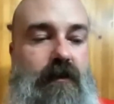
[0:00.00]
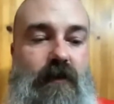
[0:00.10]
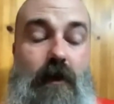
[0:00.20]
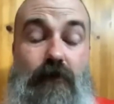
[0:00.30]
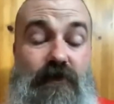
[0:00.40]

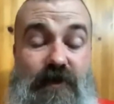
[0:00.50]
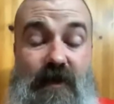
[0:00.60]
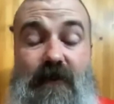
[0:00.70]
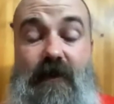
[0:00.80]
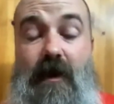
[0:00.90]
I
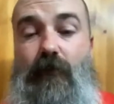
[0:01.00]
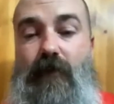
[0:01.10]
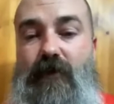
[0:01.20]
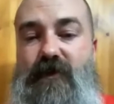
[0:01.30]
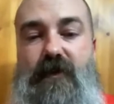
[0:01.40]
appreciate the kind
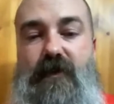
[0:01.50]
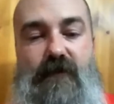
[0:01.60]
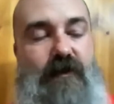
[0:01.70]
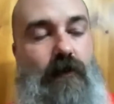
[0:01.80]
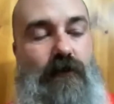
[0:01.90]
words, but
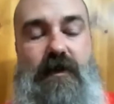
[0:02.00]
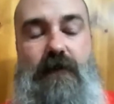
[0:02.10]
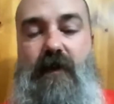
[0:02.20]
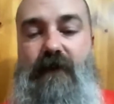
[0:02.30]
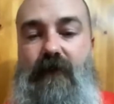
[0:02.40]
total
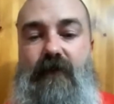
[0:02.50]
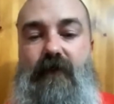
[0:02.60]
team effort.